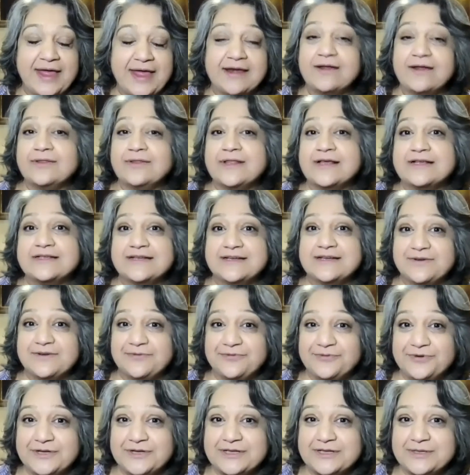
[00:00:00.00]
Now, there's a
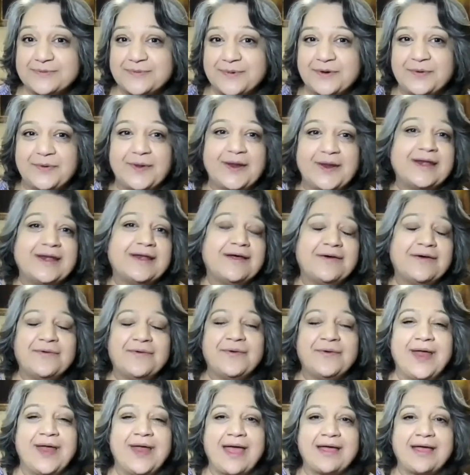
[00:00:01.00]
difference between
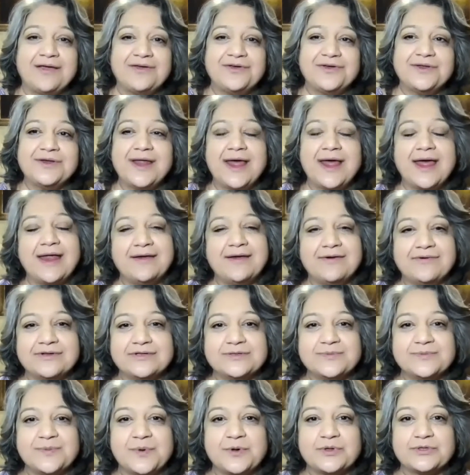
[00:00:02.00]
reaction and
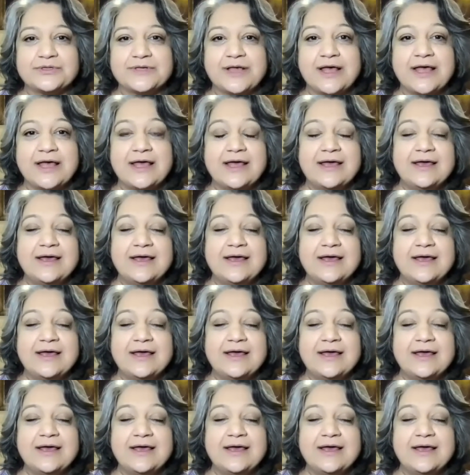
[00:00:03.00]
response.